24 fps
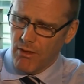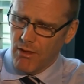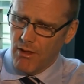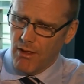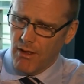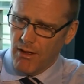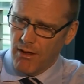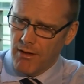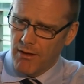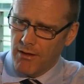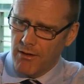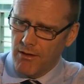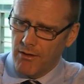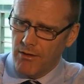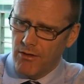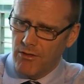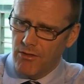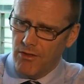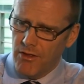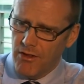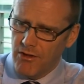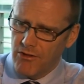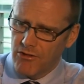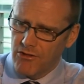
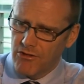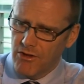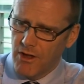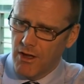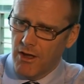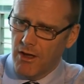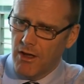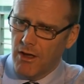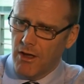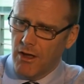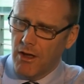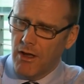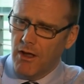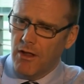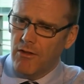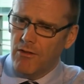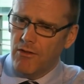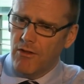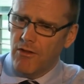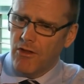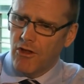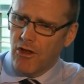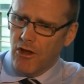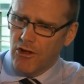that
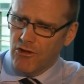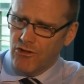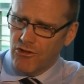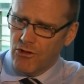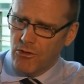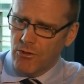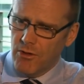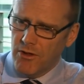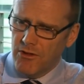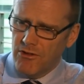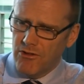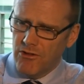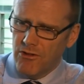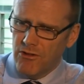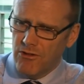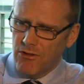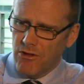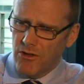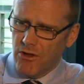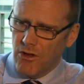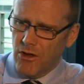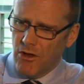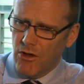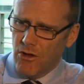the consequences
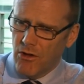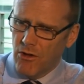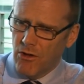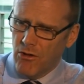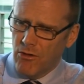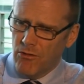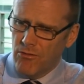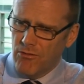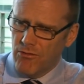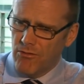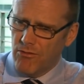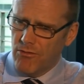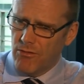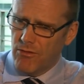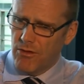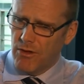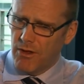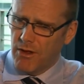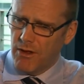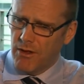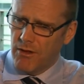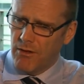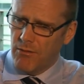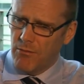of
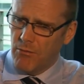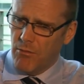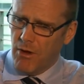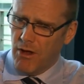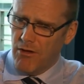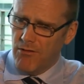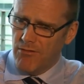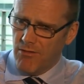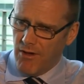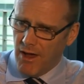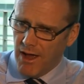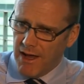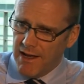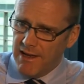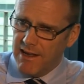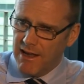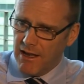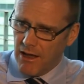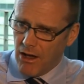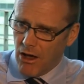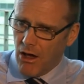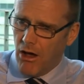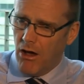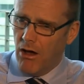my
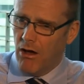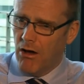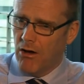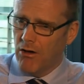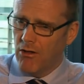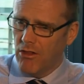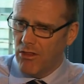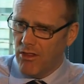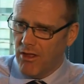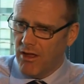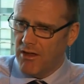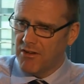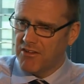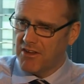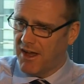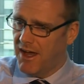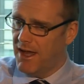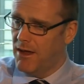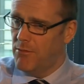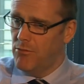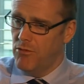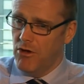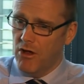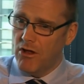finding are that I
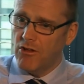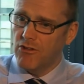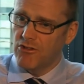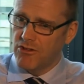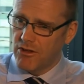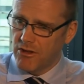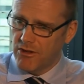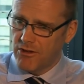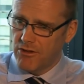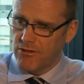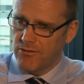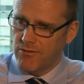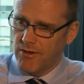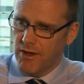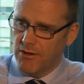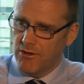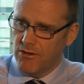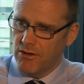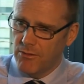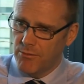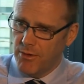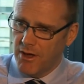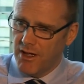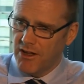am not satisfied
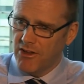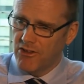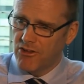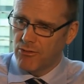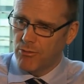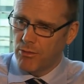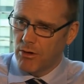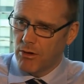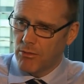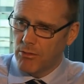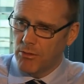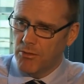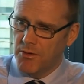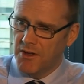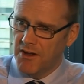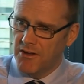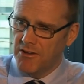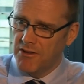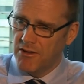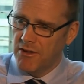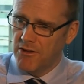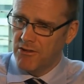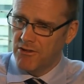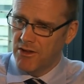on the balance of
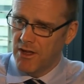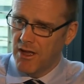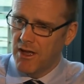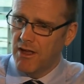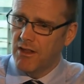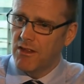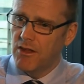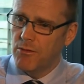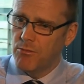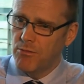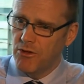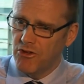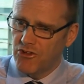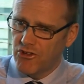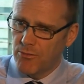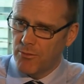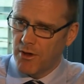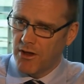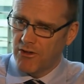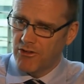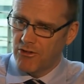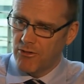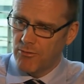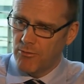probabilities that Mr.
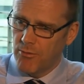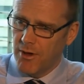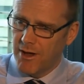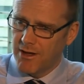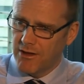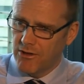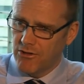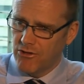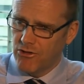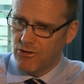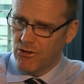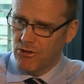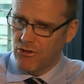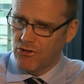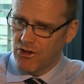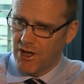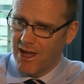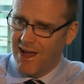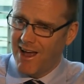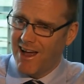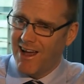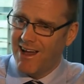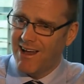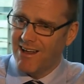McIntosh
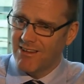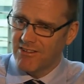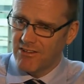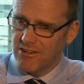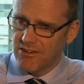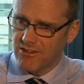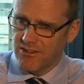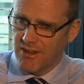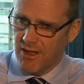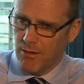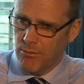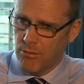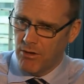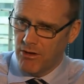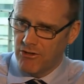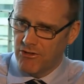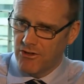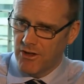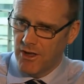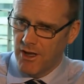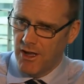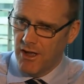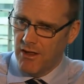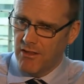has
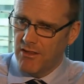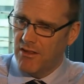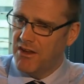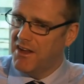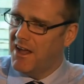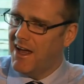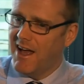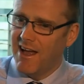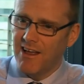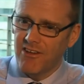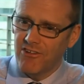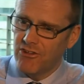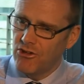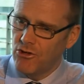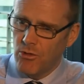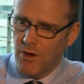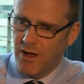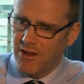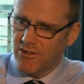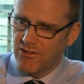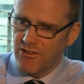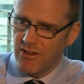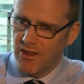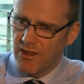established that he has no
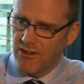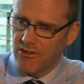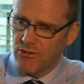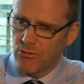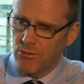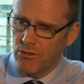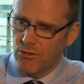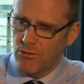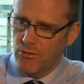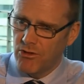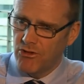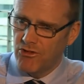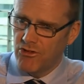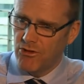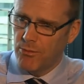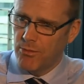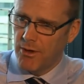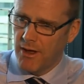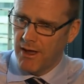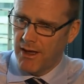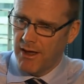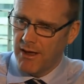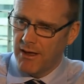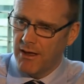assets with which to
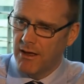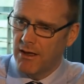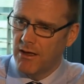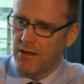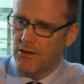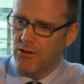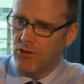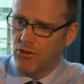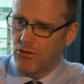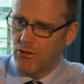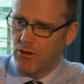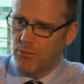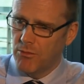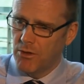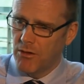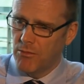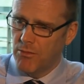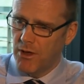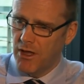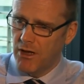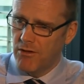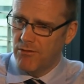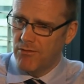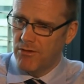pay the criminal
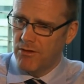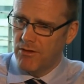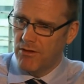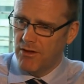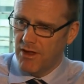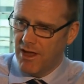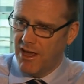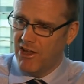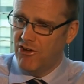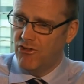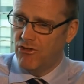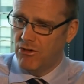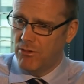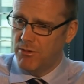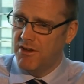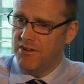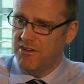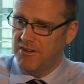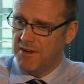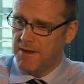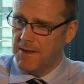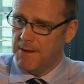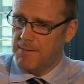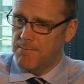benefit attributed
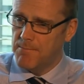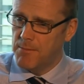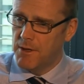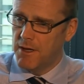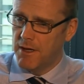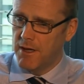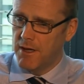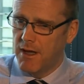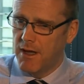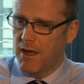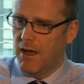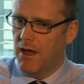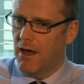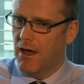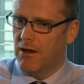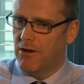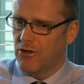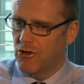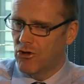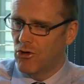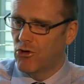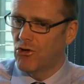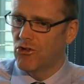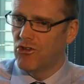to him. And in
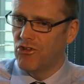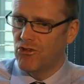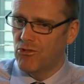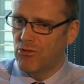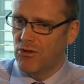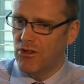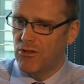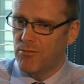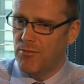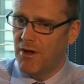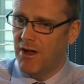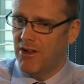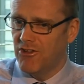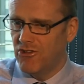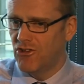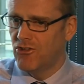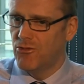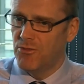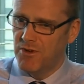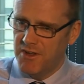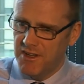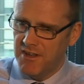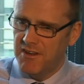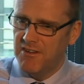accordance with my
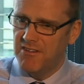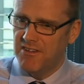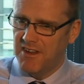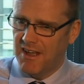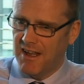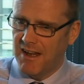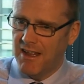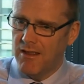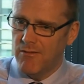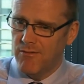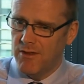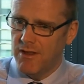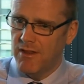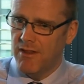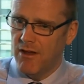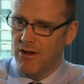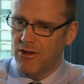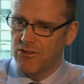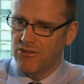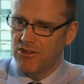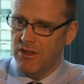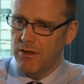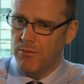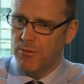judgment in Telly v. the
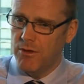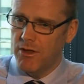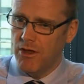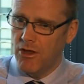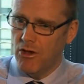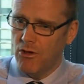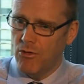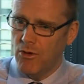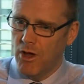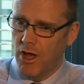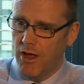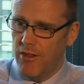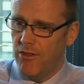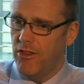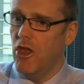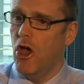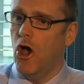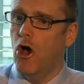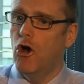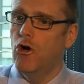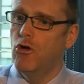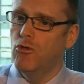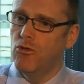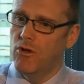RCPO, the
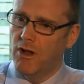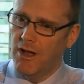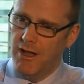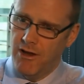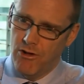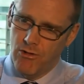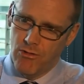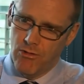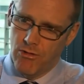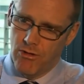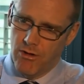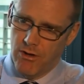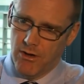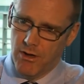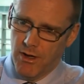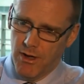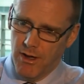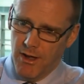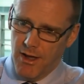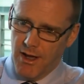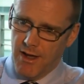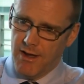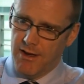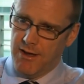only order
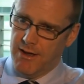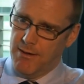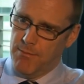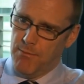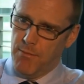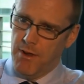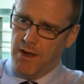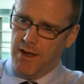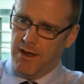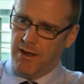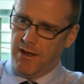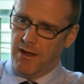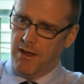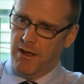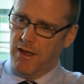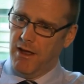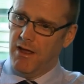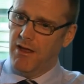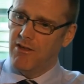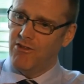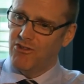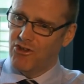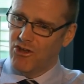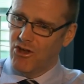I can make
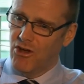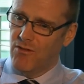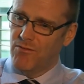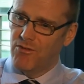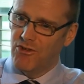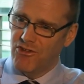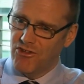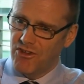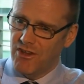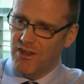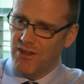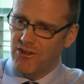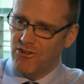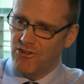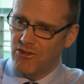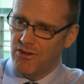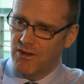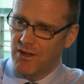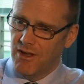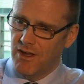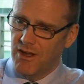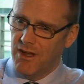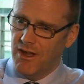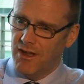is a confiscation
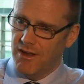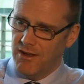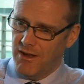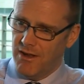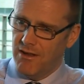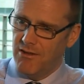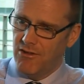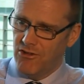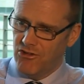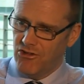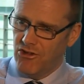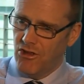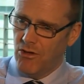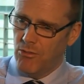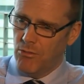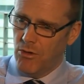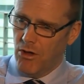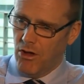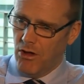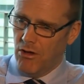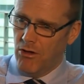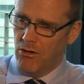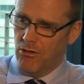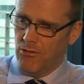in the sum
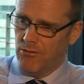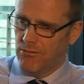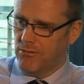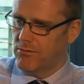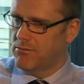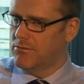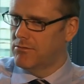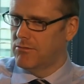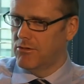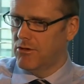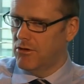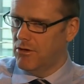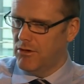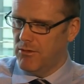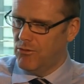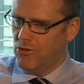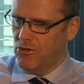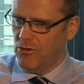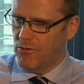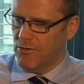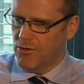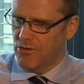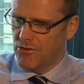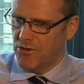of, it was
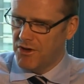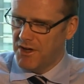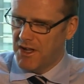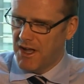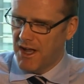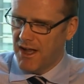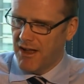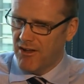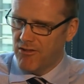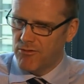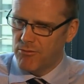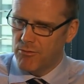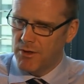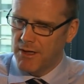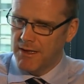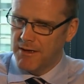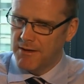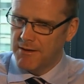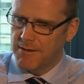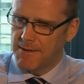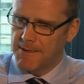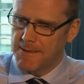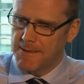over $3.5 million.